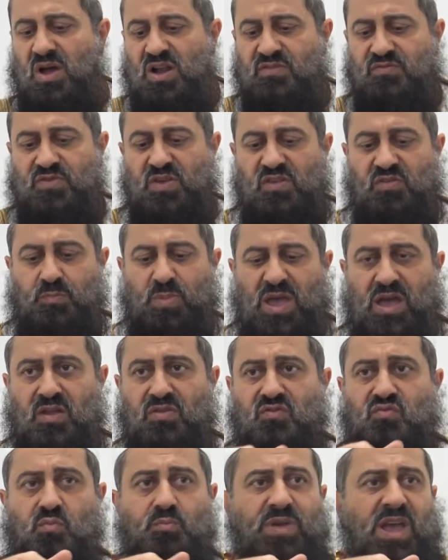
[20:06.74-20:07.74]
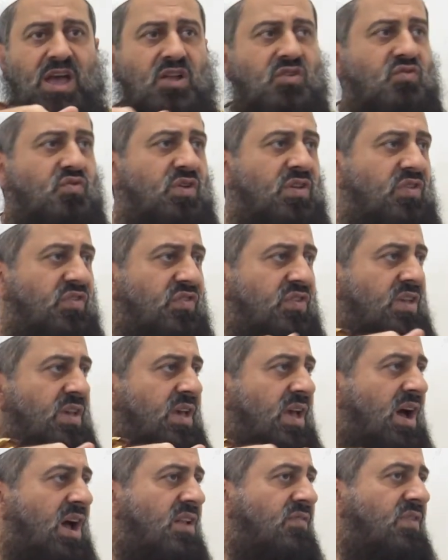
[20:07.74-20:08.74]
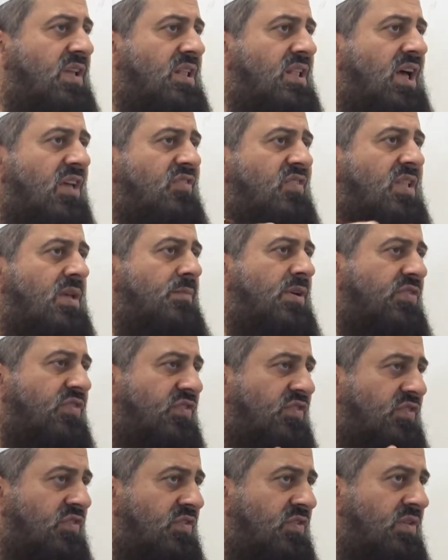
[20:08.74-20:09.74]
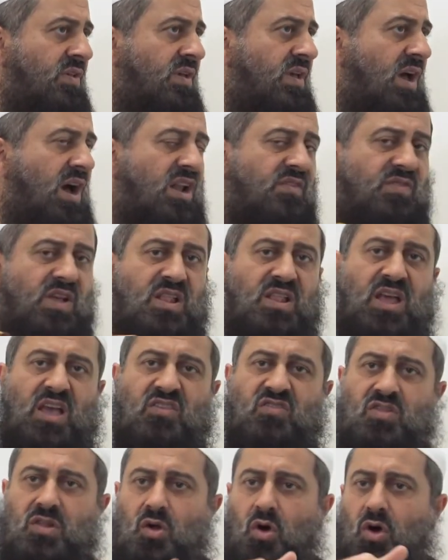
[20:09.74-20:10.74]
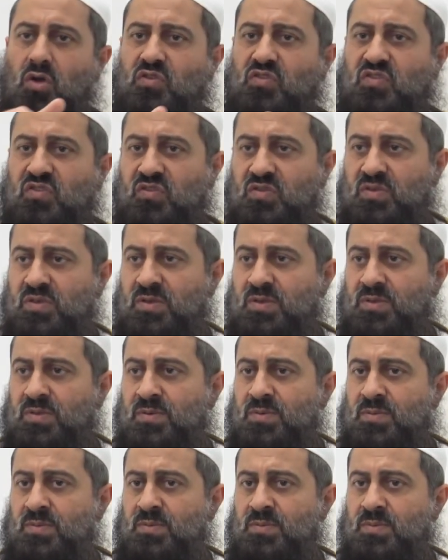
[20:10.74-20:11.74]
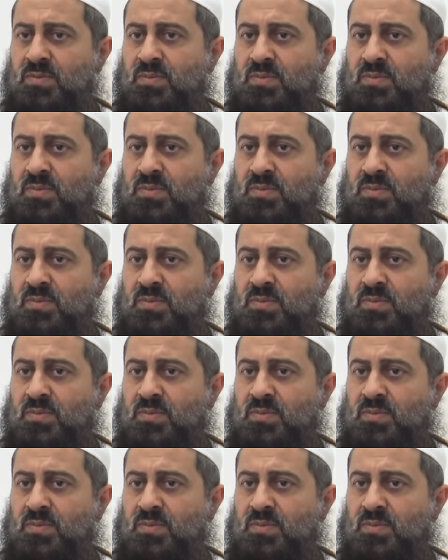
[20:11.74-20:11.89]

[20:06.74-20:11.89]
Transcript: He You can't go out of these boundaries, out of Allah's limits, out of Allah's laws.